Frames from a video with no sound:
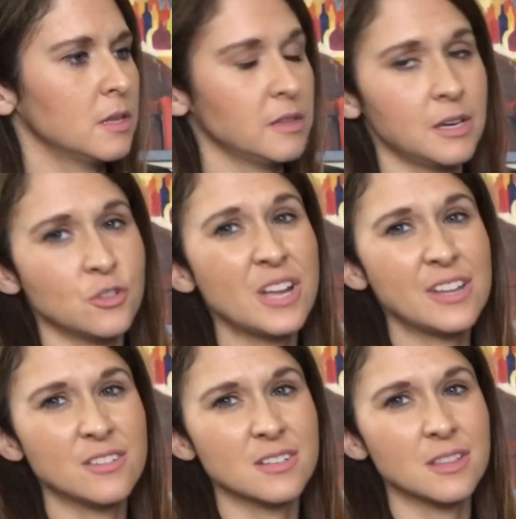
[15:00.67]
that it
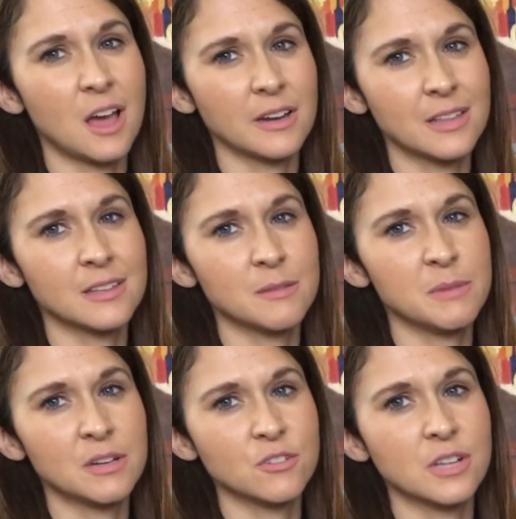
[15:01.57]
changes a lot. I think the
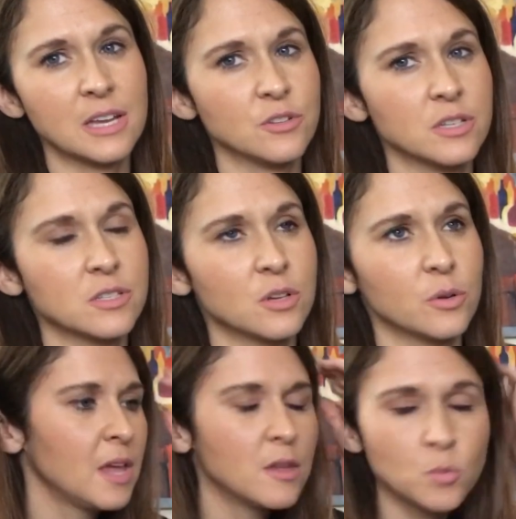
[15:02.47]
meter changes, so
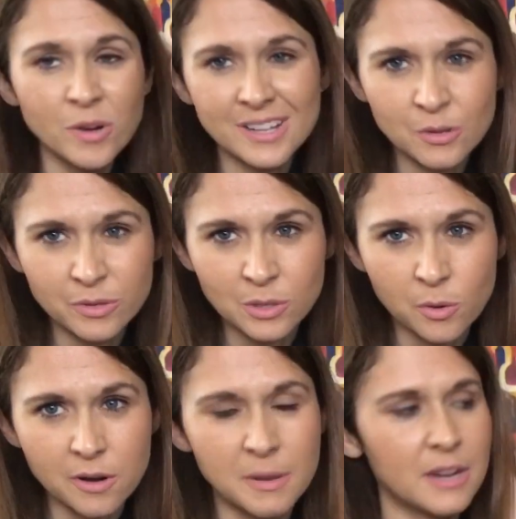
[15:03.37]
we're not going to really
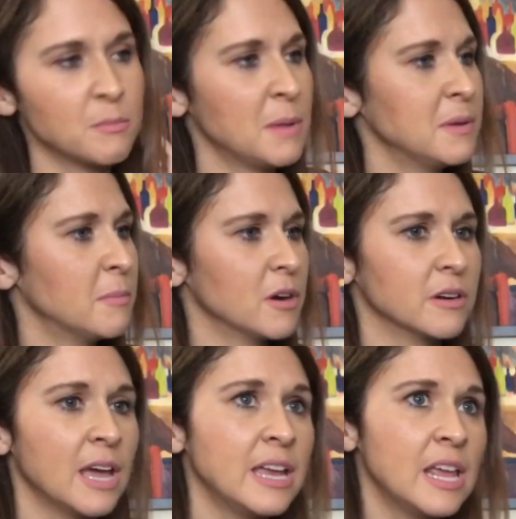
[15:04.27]
worry about it. It might be a bar
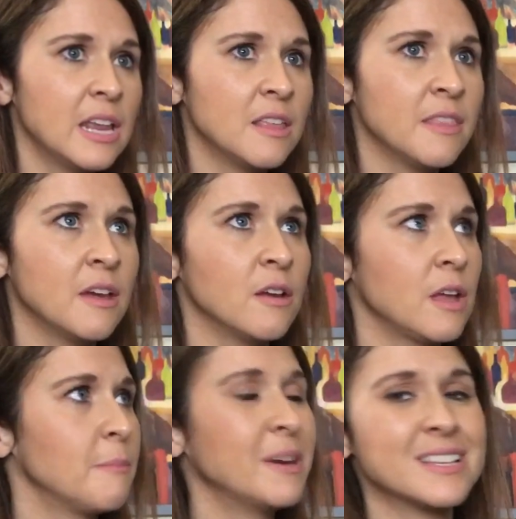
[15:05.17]
9/8 in
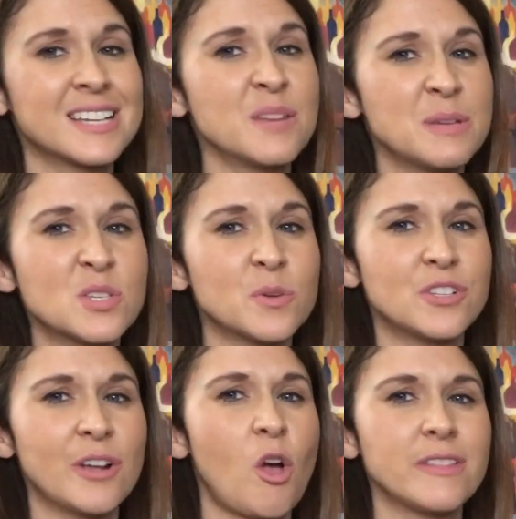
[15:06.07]
there, but it's going to be
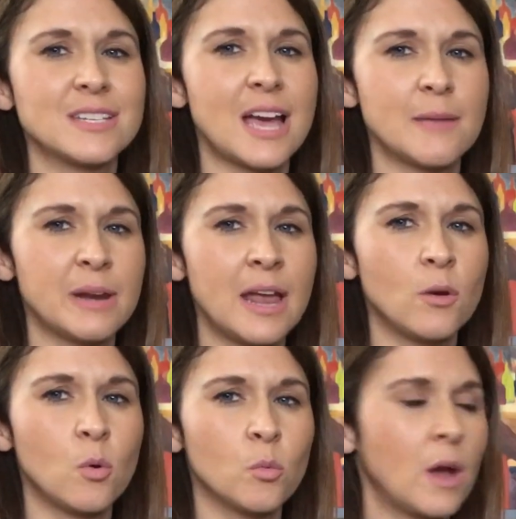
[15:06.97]
switching all the time, and I
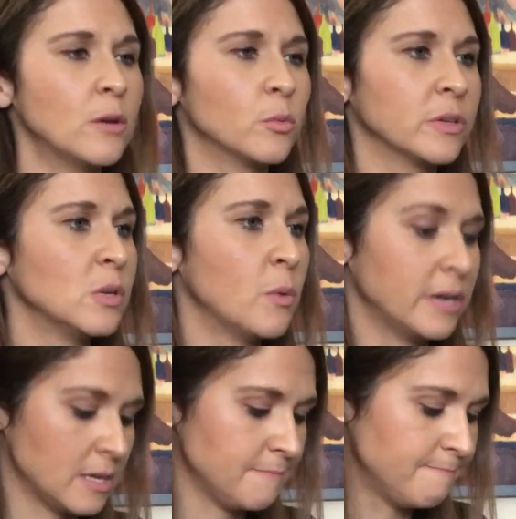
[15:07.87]
don't really
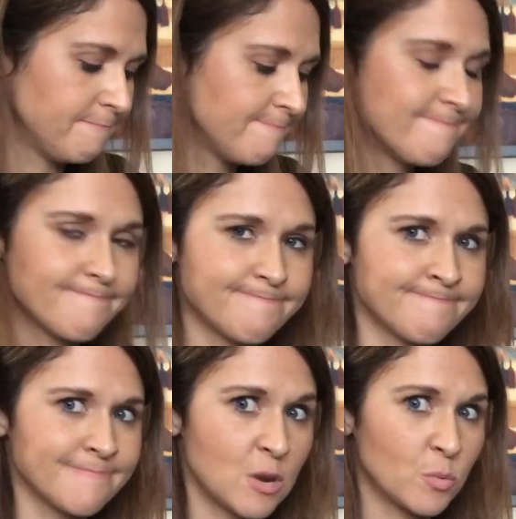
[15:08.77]
want to
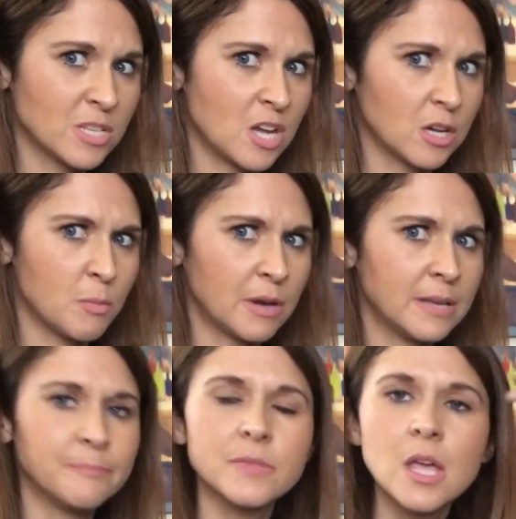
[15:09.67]
talk about
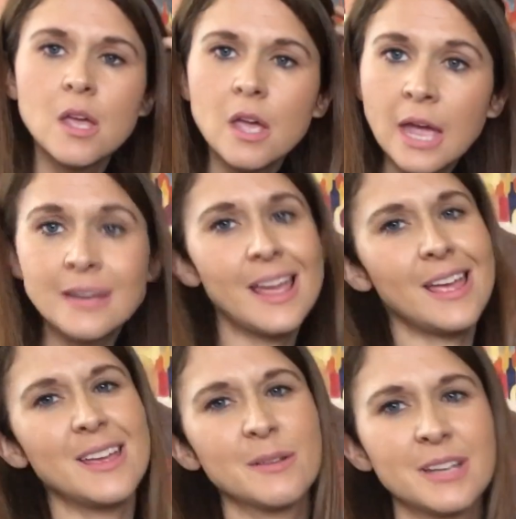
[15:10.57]
it. And
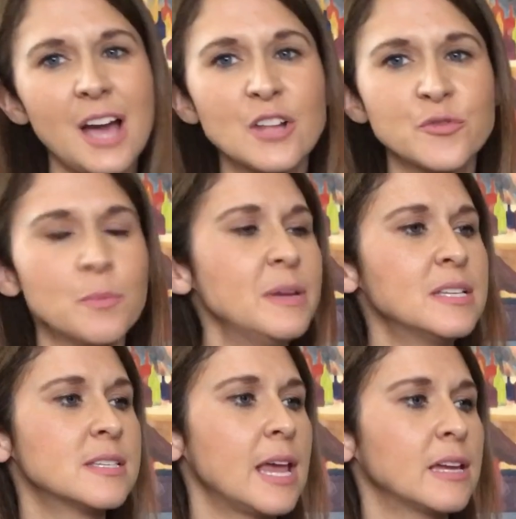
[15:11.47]
gosh, for
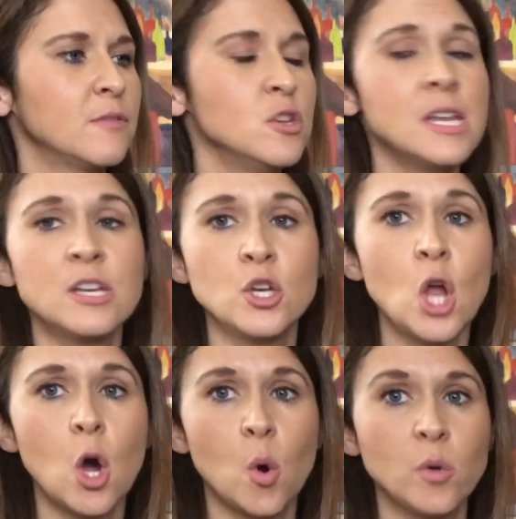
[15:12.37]
Pete's sake, if you need to
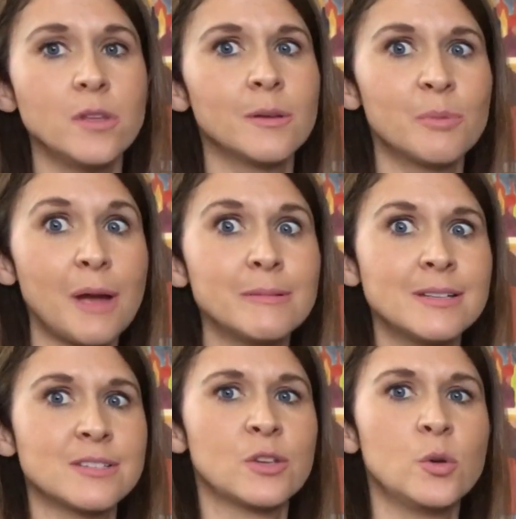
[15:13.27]
know, you can probably
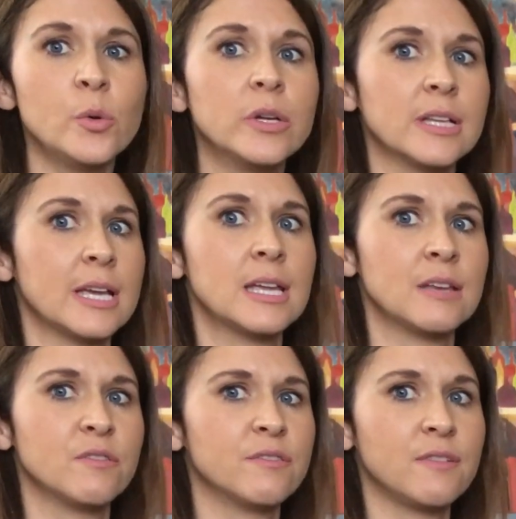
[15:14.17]
just Google it
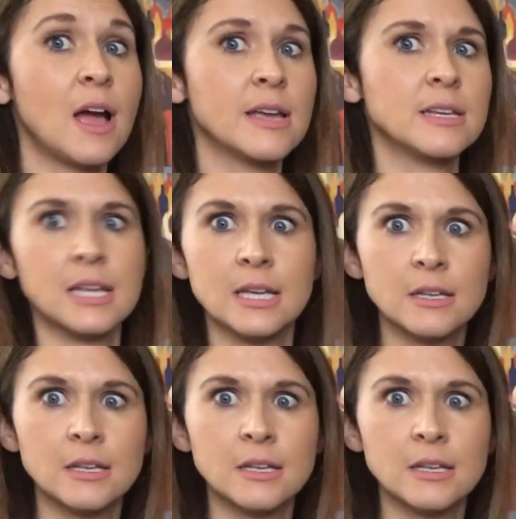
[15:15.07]
and find